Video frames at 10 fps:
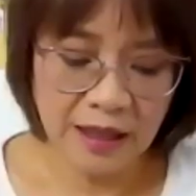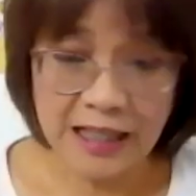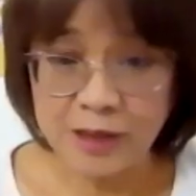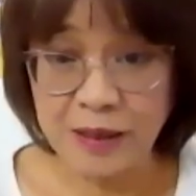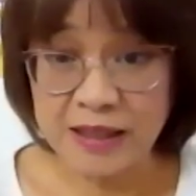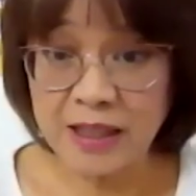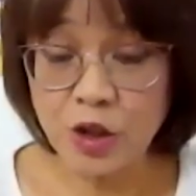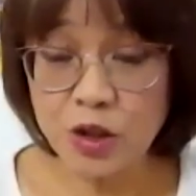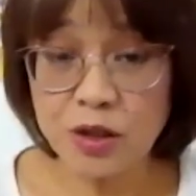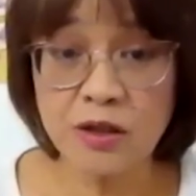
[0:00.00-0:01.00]

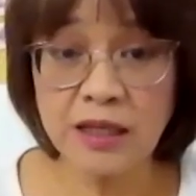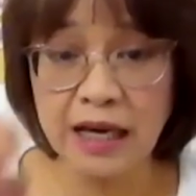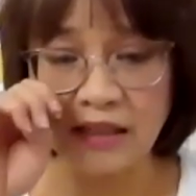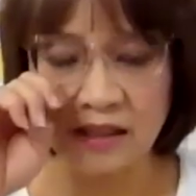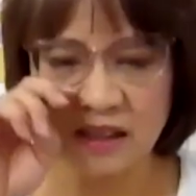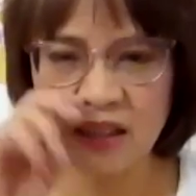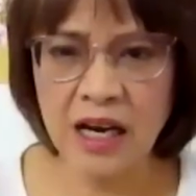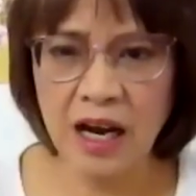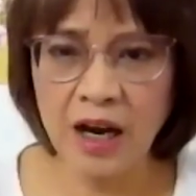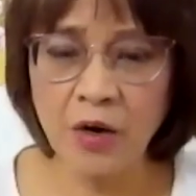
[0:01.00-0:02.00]
expectation, and see
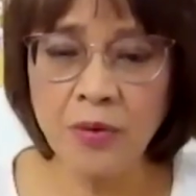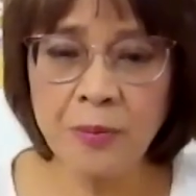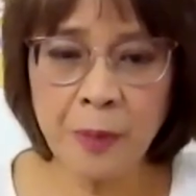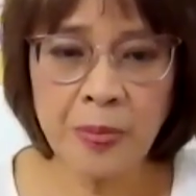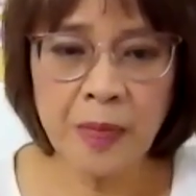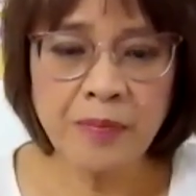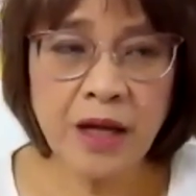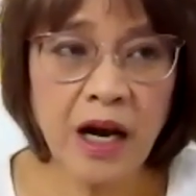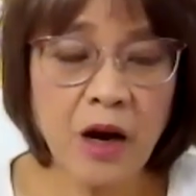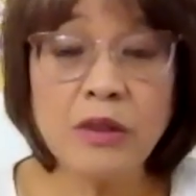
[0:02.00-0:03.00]
how
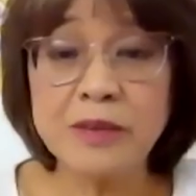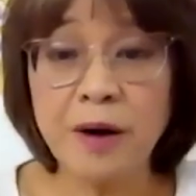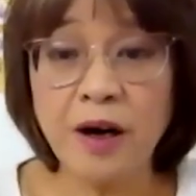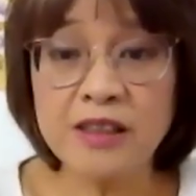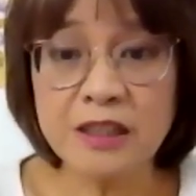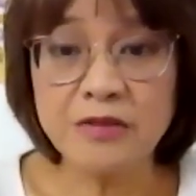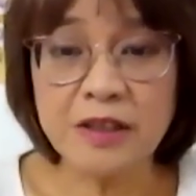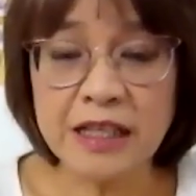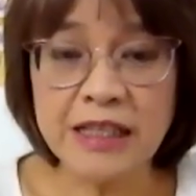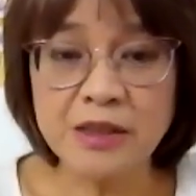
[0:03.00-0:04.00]
responsive
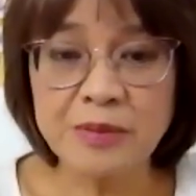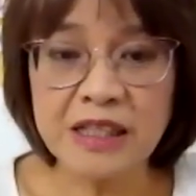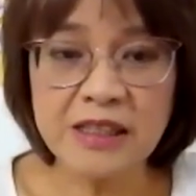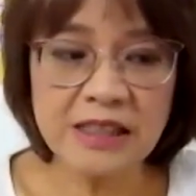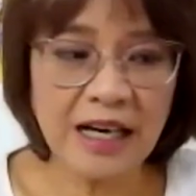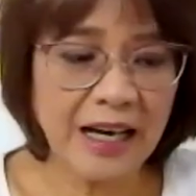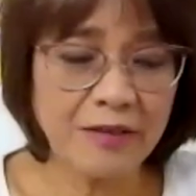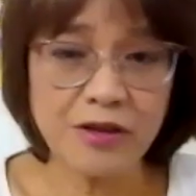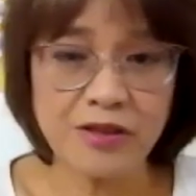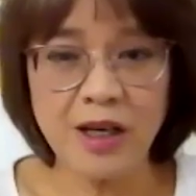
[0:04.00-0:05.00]
it is. Because I
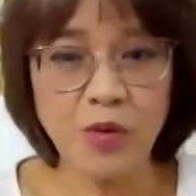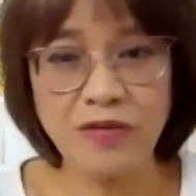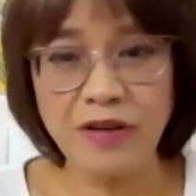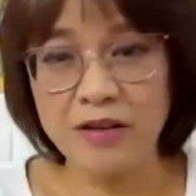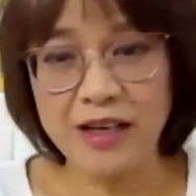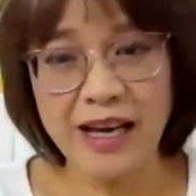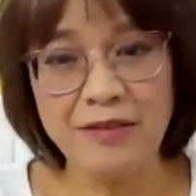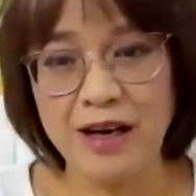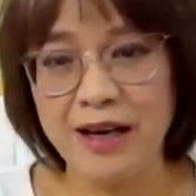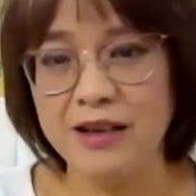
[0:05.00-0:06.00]
have to say that we've only
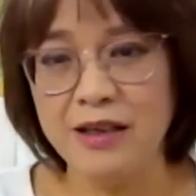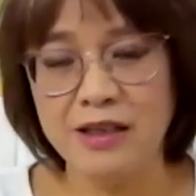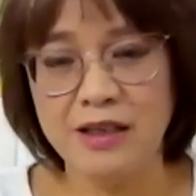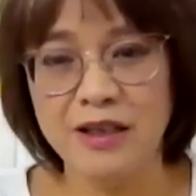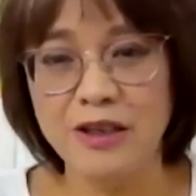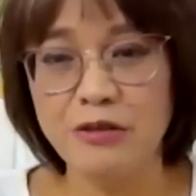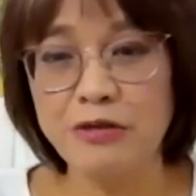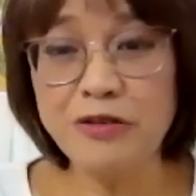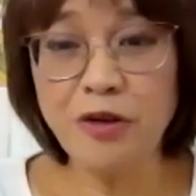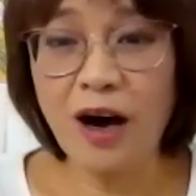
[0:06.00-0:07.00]
have like,
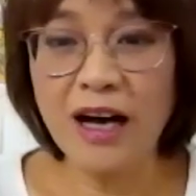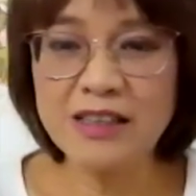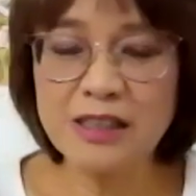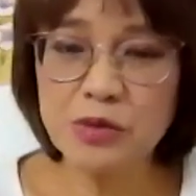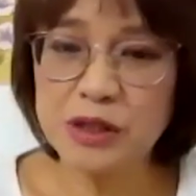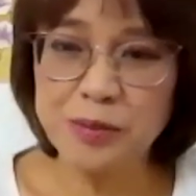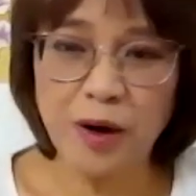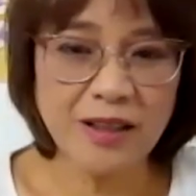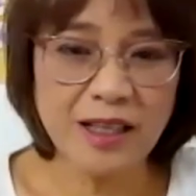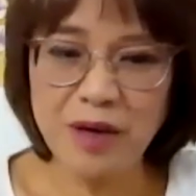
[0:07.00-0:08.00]
three, four artists
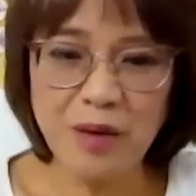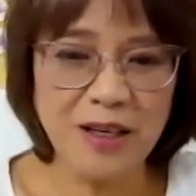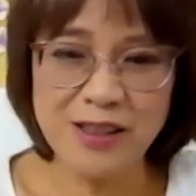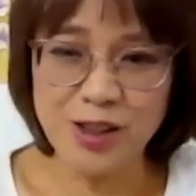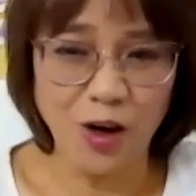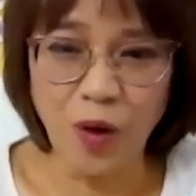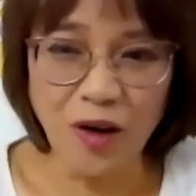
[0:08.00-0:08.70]
responding, maybe it's not worth